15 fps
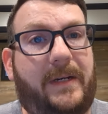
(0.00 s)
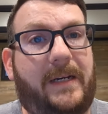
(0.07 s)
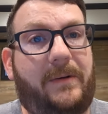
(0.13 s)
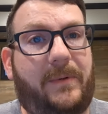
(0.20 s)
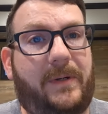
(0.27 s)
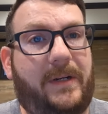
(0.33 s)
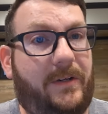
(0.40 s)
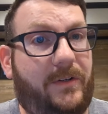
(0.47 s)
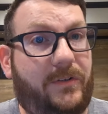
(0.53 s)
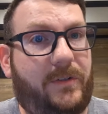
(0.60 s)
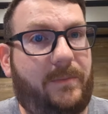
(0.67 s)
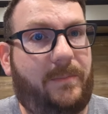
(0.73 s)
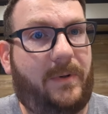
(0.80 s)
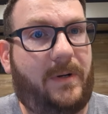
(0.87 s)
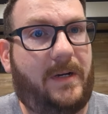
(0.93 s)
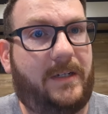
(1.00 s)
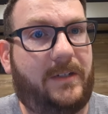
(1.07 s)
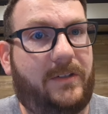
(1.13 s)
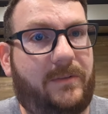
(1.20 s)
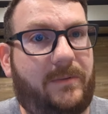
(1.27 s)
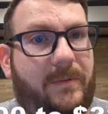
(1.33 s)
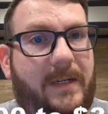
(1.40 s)
anyway here's the
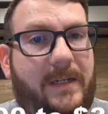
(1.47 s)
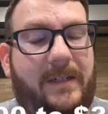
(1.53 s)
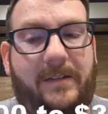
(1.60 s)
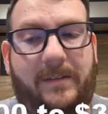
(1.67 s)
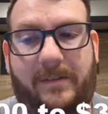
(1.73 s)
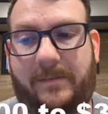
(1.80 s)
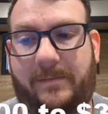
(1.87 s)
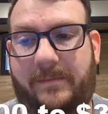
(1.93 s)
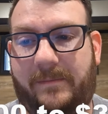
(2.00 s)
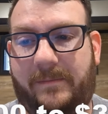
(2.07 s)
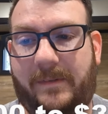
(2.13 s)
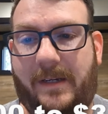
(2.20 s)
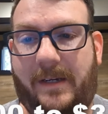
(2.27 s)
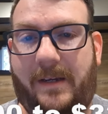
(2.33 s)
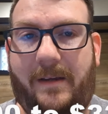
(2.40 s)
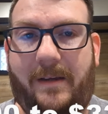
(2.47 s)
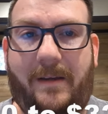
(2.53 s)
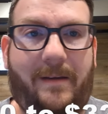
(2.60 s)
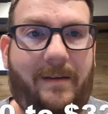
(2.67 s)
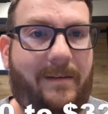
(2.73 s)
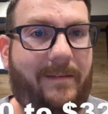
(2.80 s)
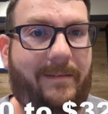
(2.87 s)
price right here
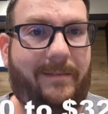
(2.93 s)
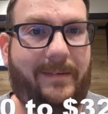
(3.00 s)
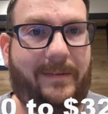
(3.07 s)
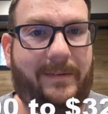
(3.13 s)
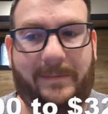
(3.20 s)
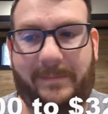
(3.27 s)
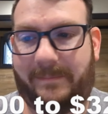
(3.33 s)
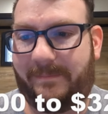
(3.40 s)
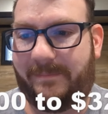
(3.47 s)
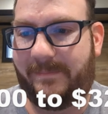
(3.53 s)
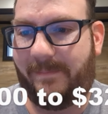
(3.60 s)
um,